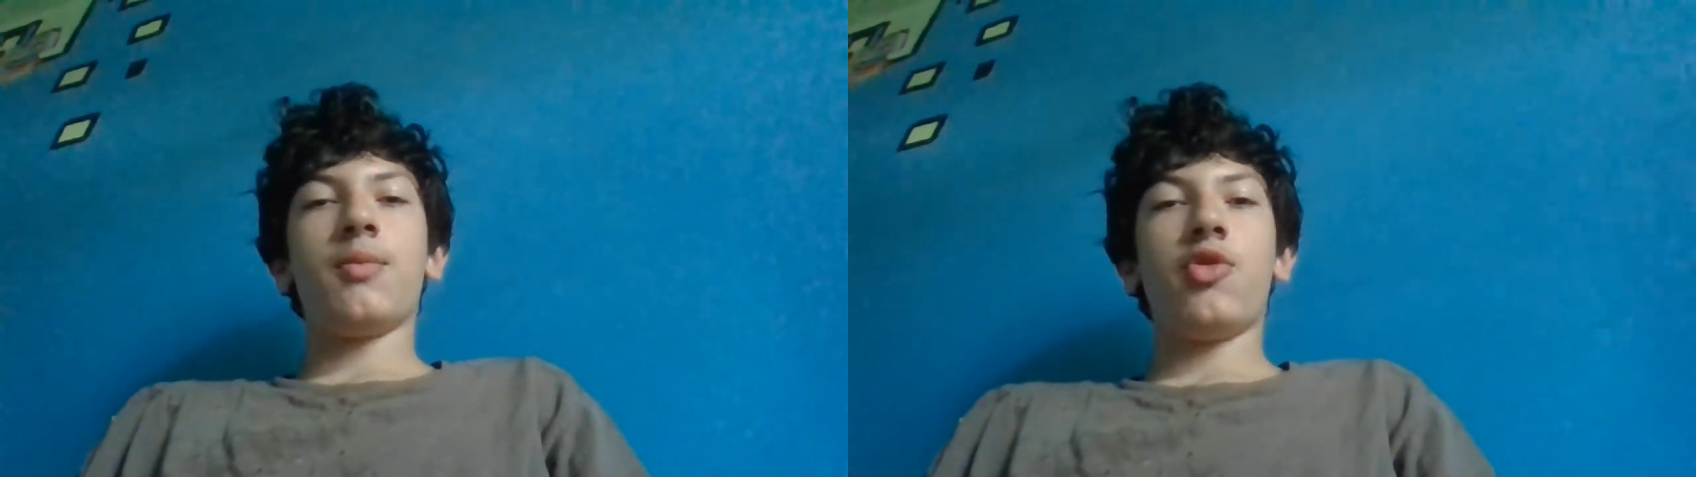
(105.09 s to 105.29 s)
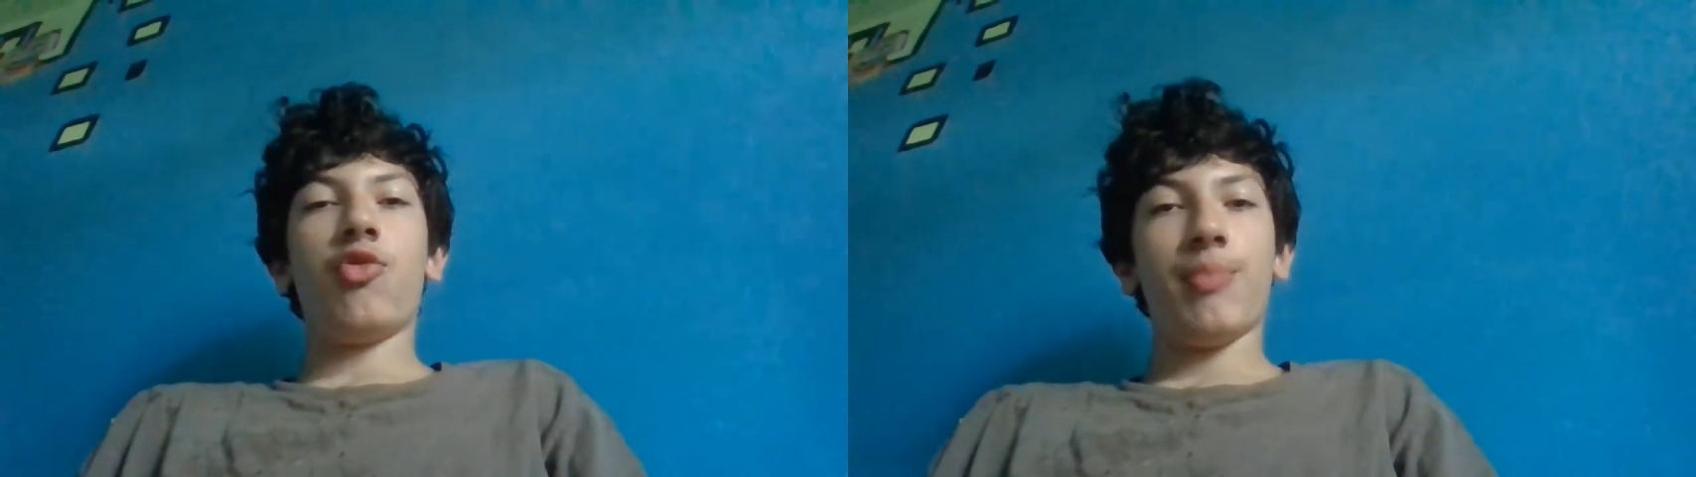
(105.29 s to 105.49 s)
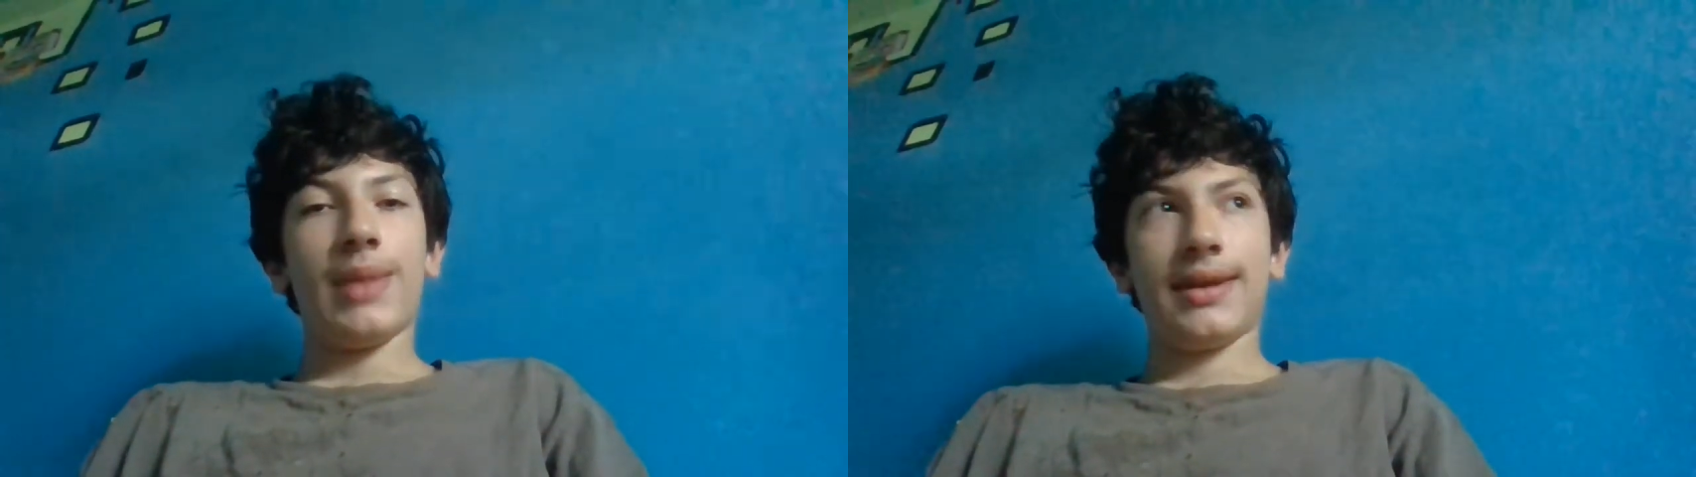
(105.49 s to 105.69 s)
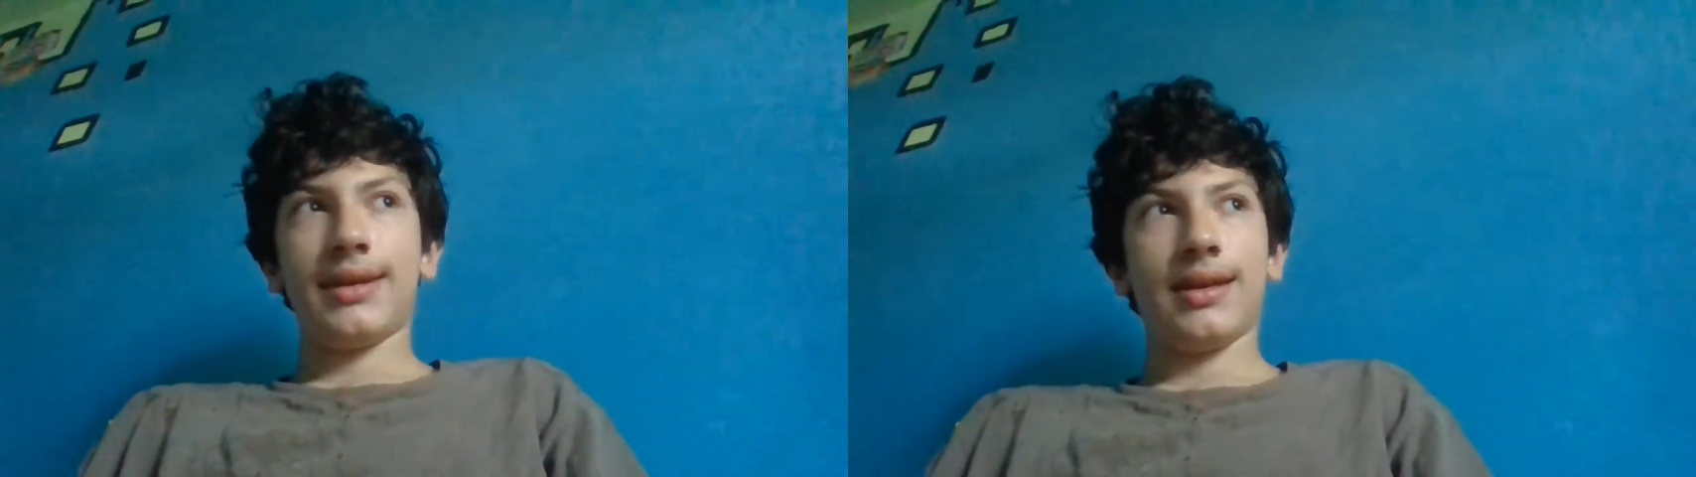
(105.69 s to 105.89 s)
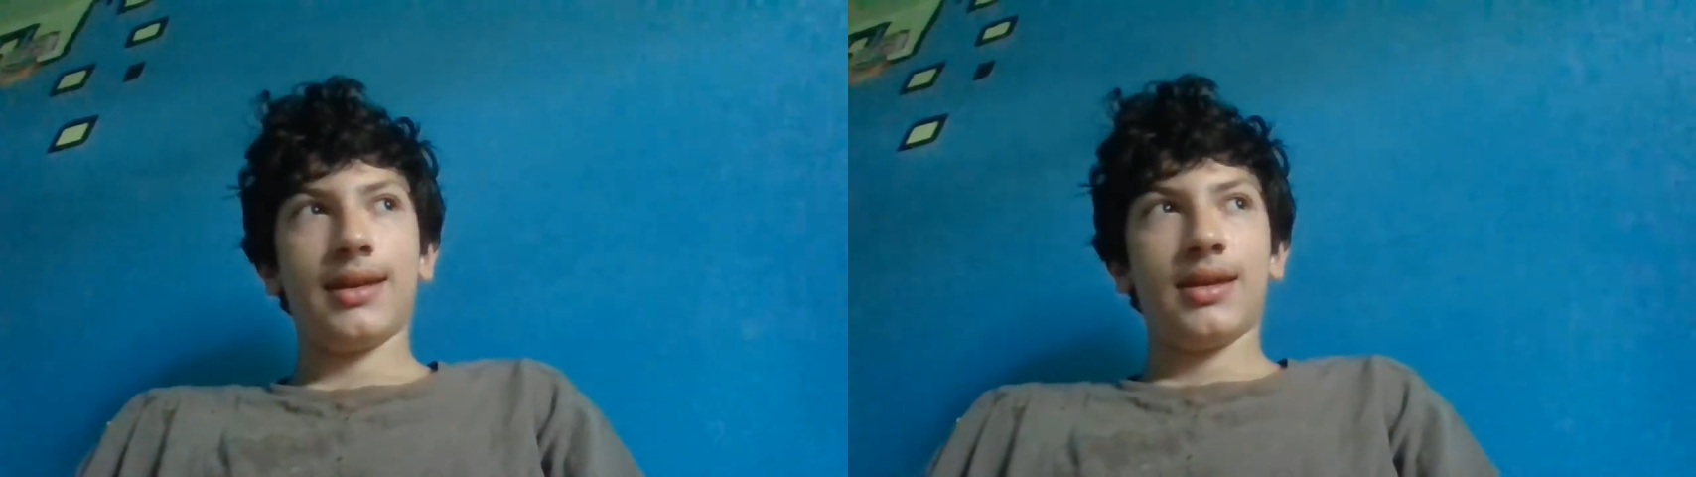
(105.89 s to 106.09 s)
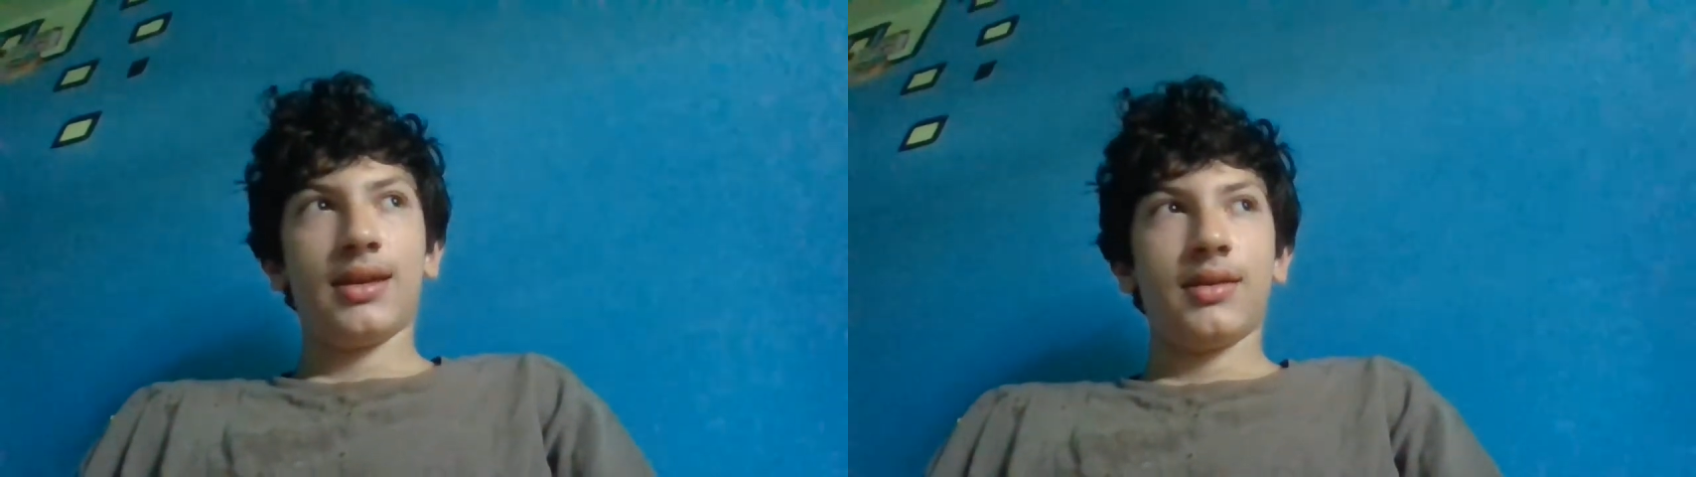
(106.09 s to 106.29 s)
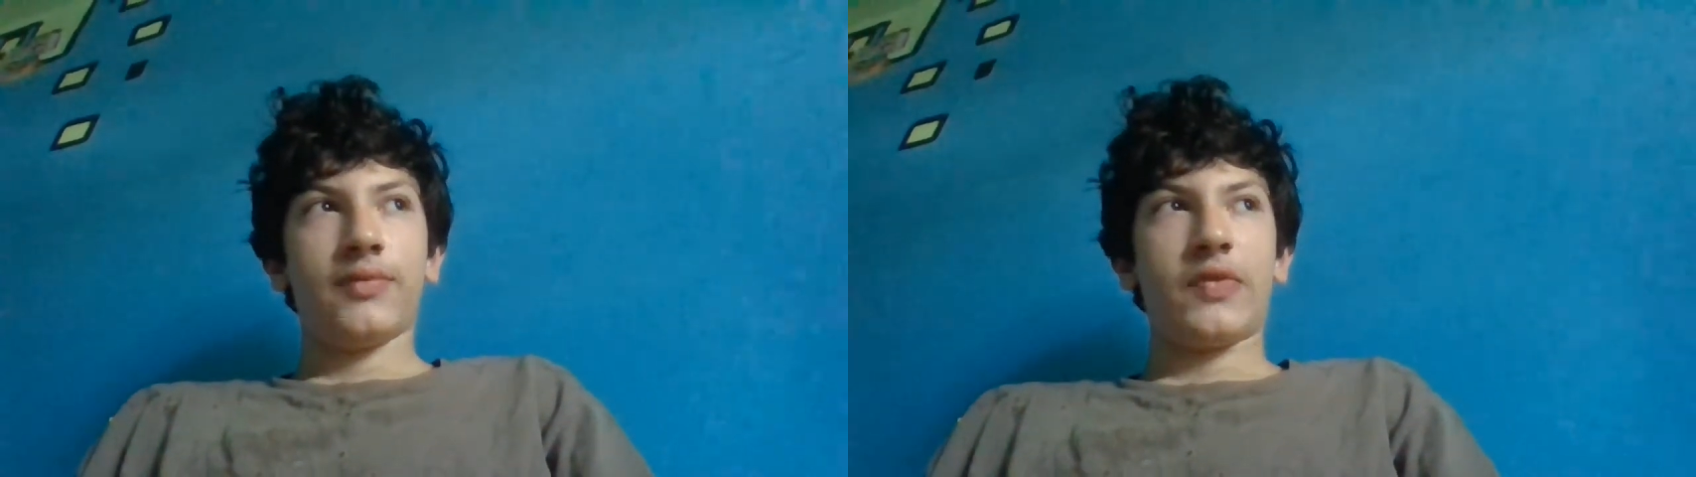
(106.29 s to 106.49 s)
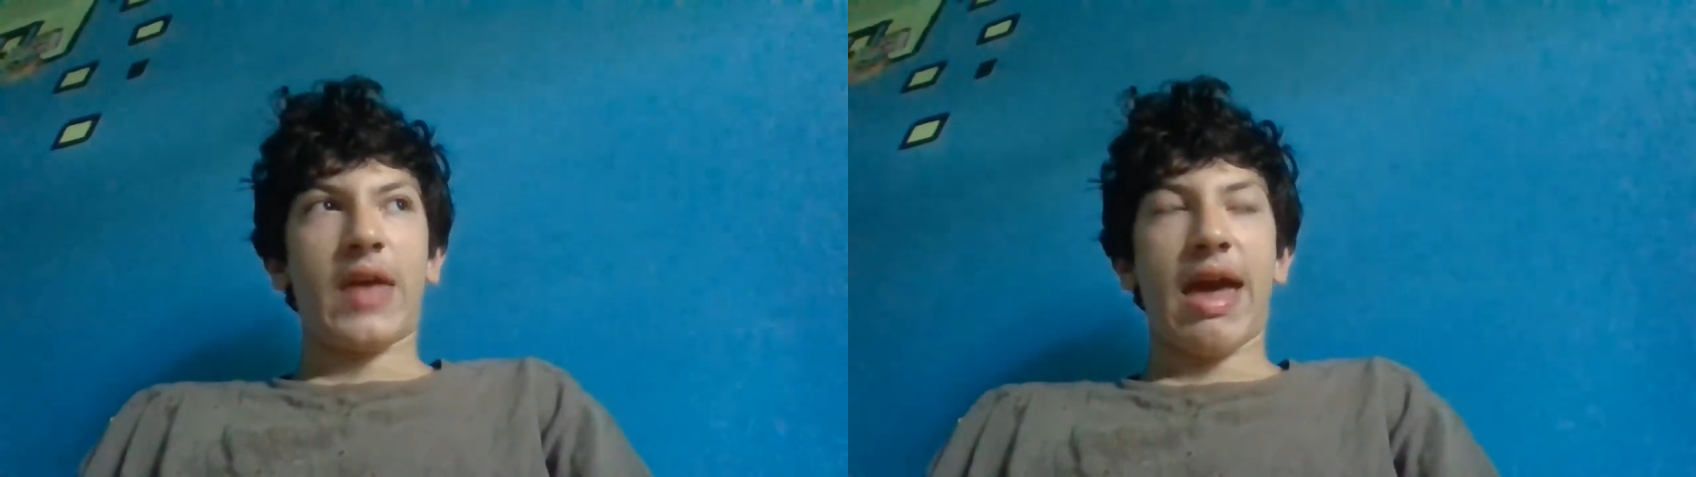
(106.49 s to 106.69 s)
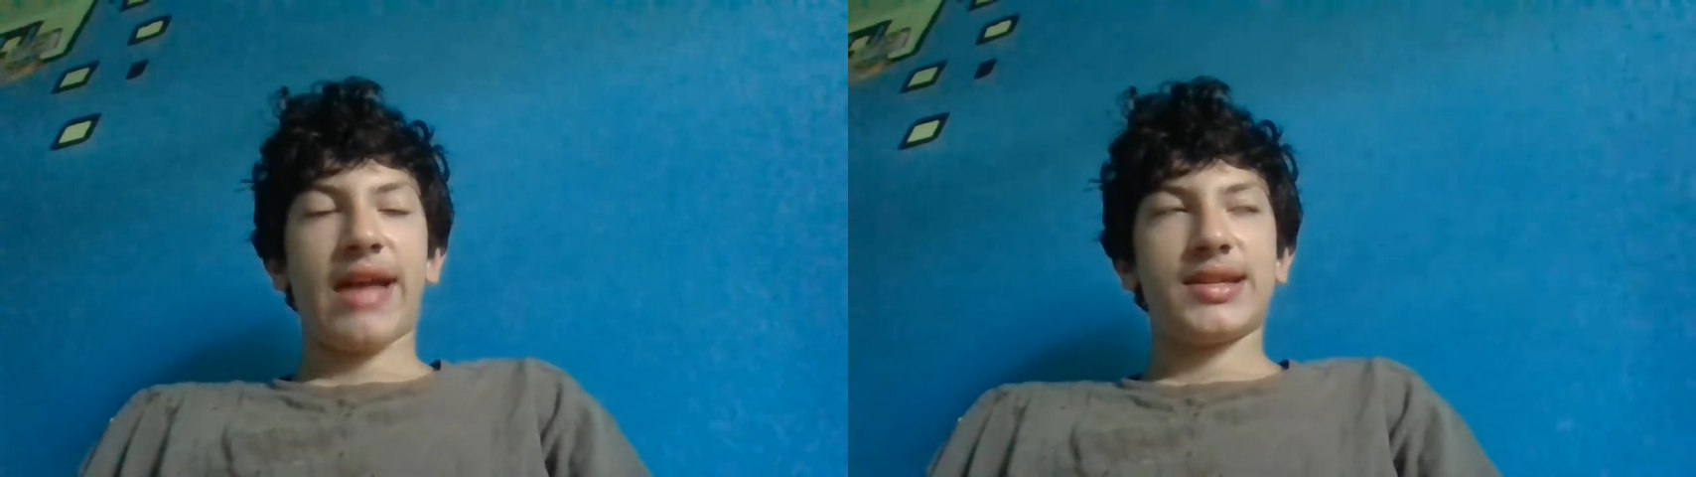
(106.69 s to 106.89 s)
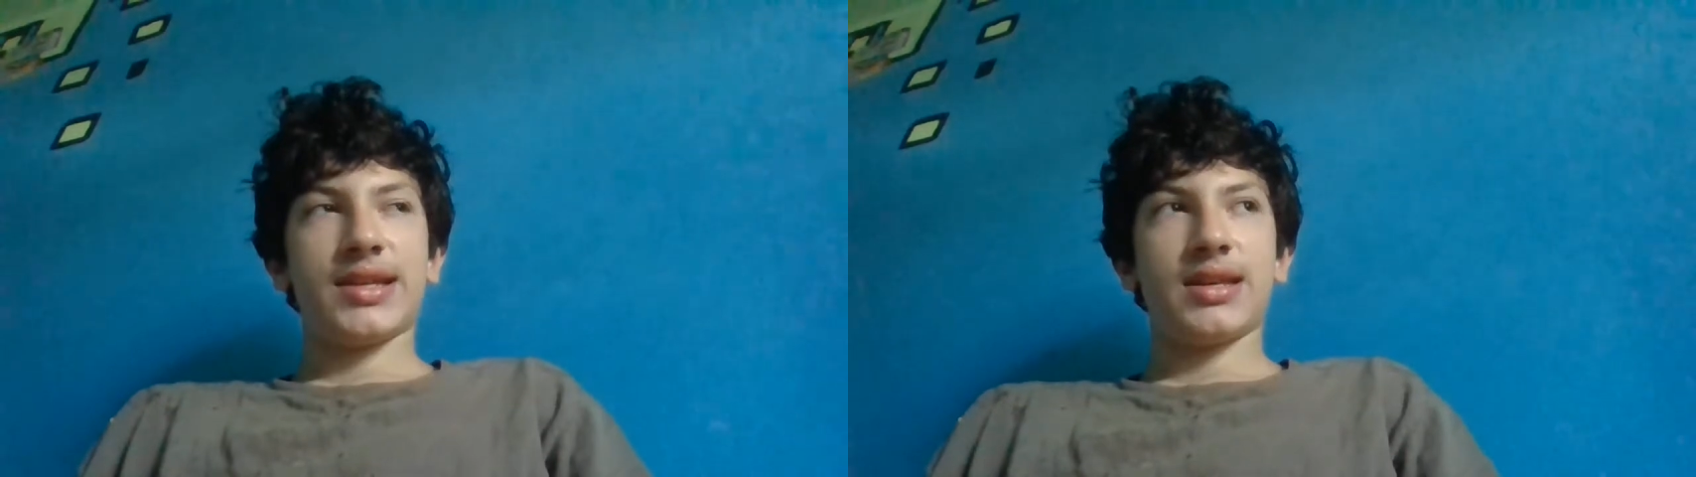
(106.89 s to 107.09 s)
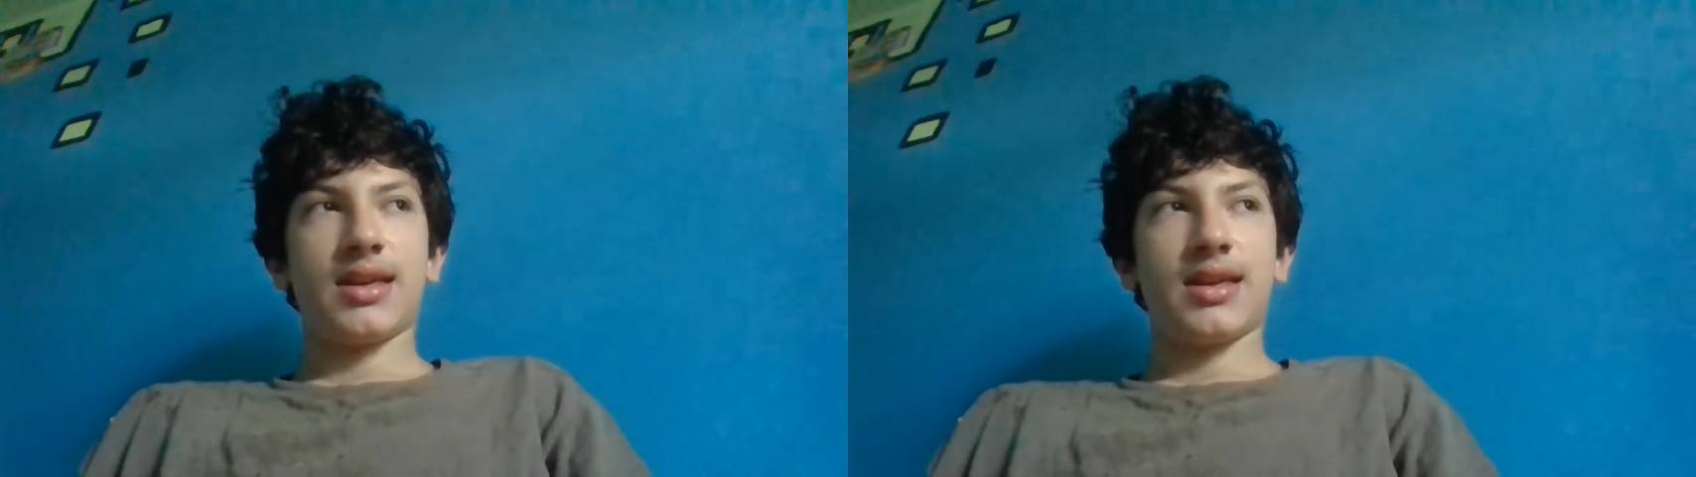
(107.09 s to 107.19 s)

movement that